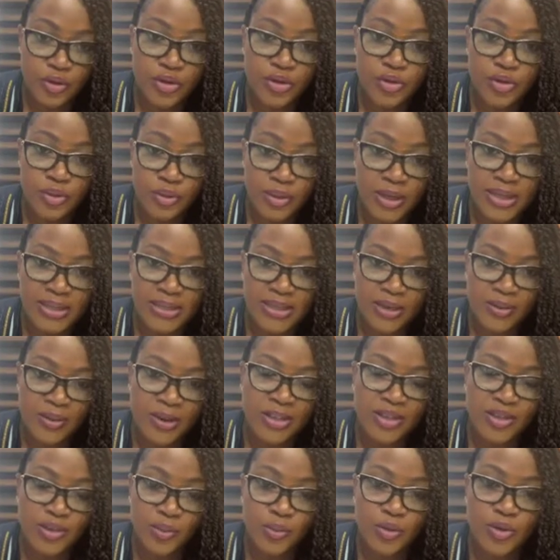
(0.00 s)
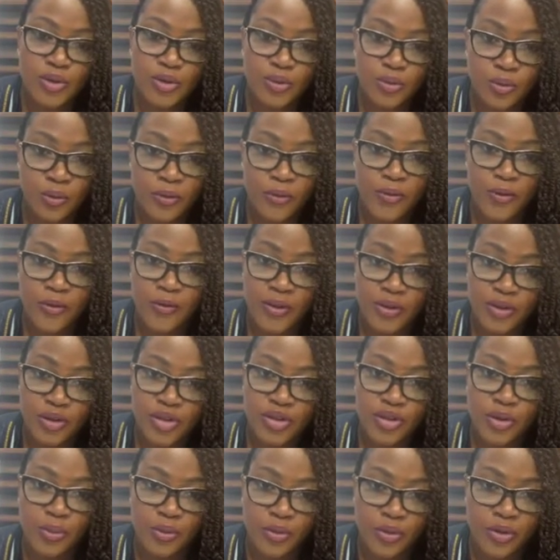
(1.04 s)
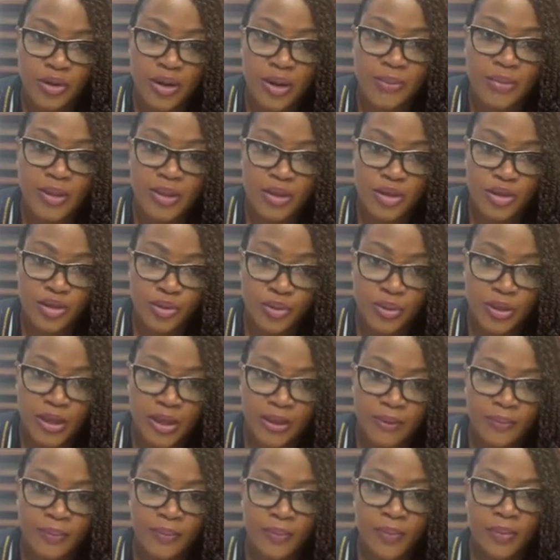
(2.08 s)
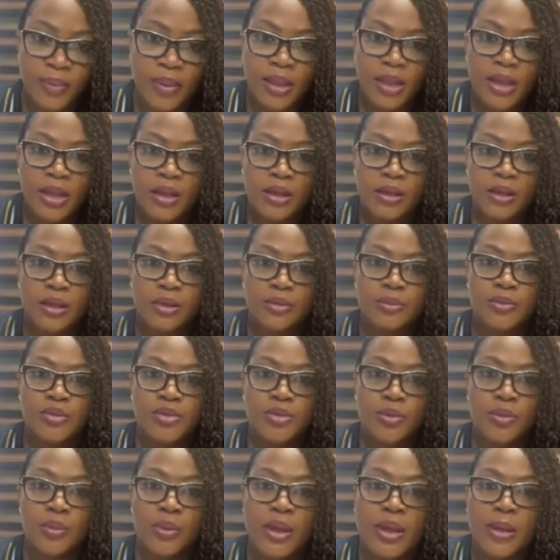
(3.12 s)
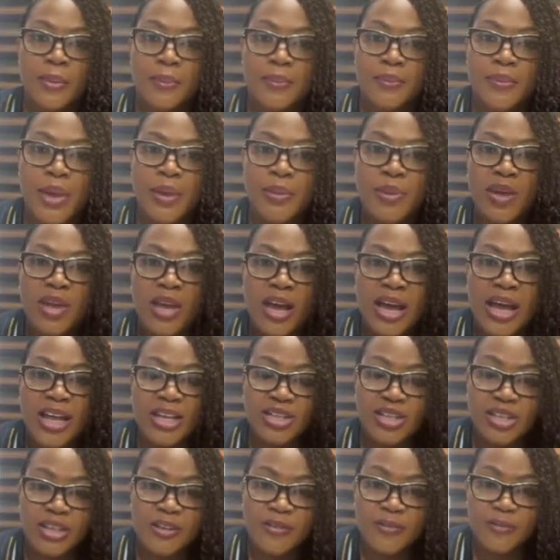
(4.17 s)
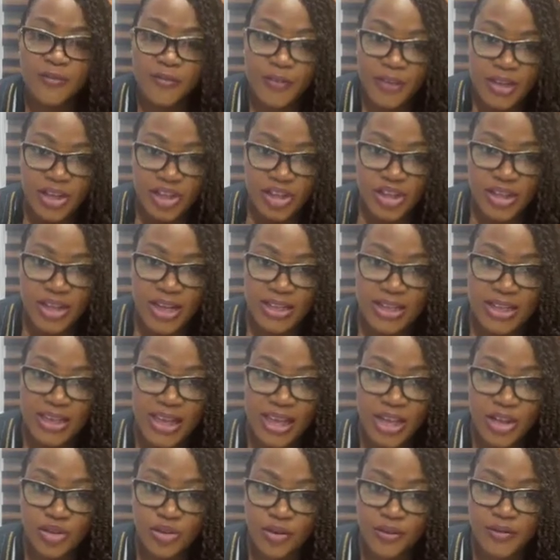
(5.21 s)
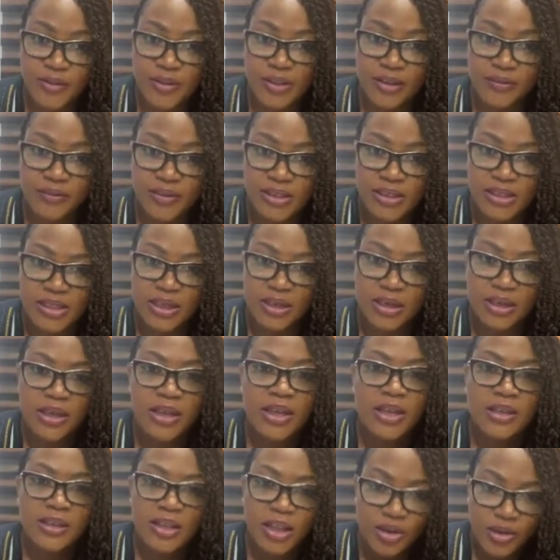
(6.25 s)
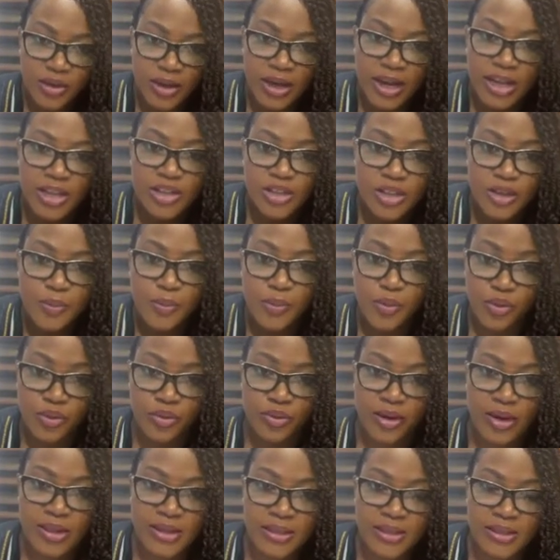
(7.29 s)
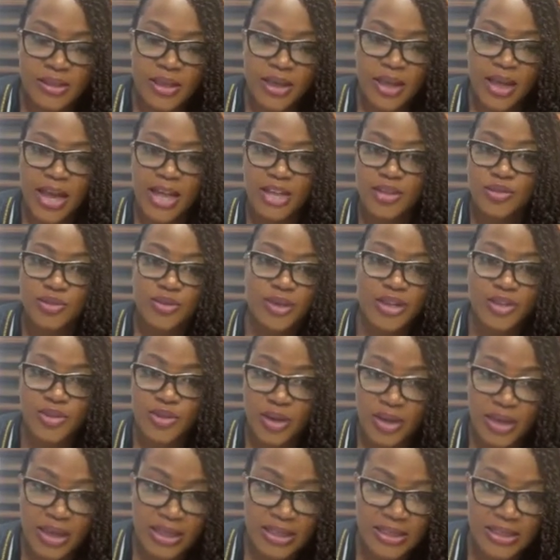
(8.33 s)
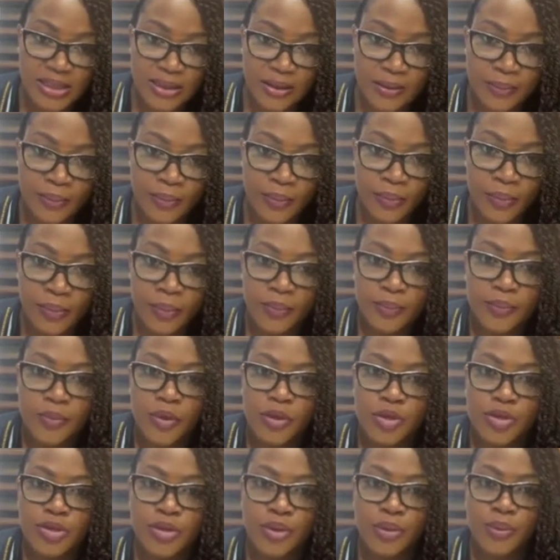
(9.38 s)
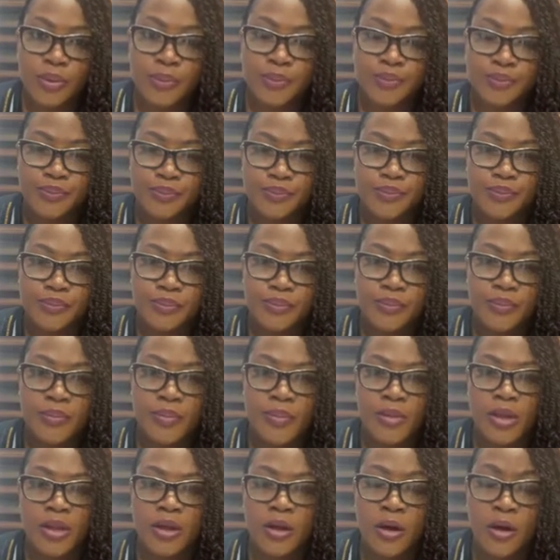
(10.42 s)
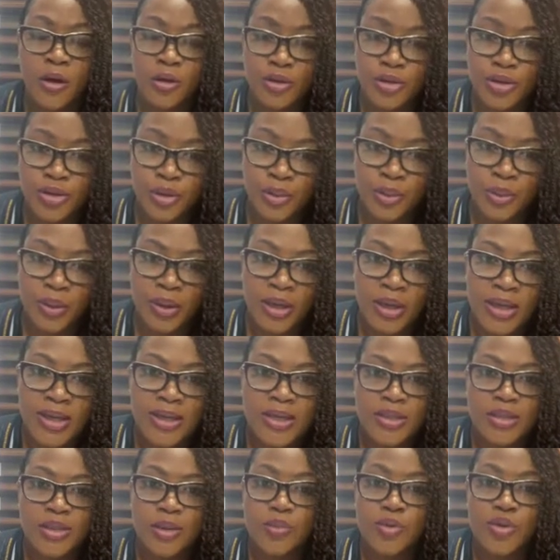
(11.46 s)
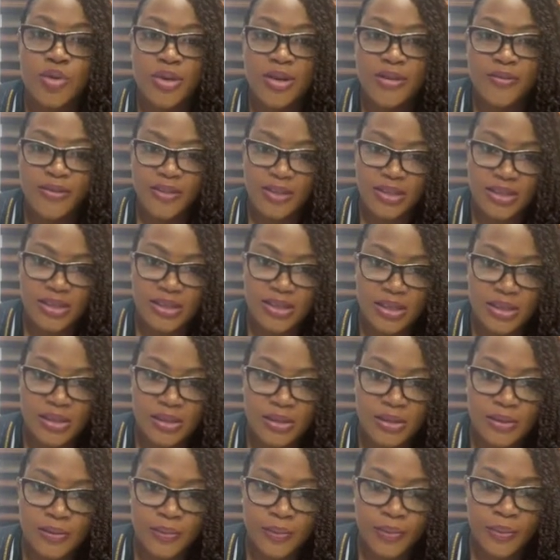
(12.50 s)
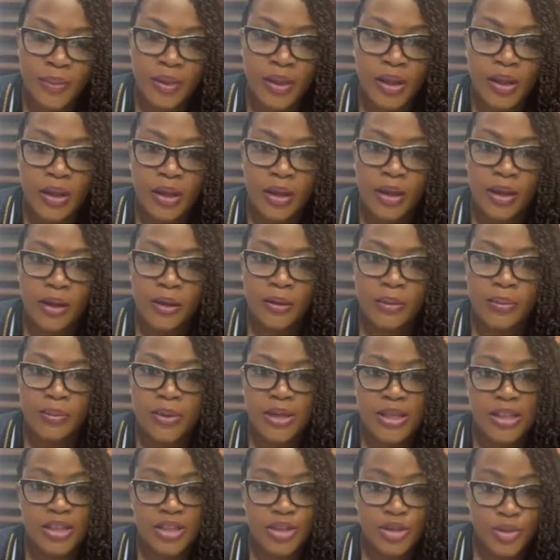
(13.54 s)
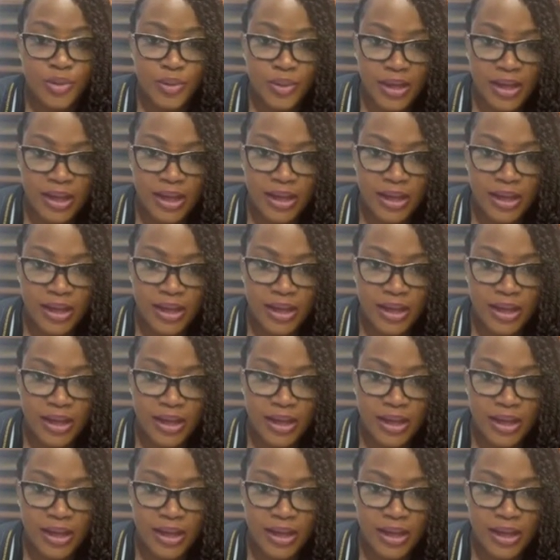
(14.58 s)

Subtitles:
students that actually want to go for foundation program in the UK. So maybe you're actually finishing at the age of 17, then you can actually progress as soon as you're 18. So also some universities in the UK,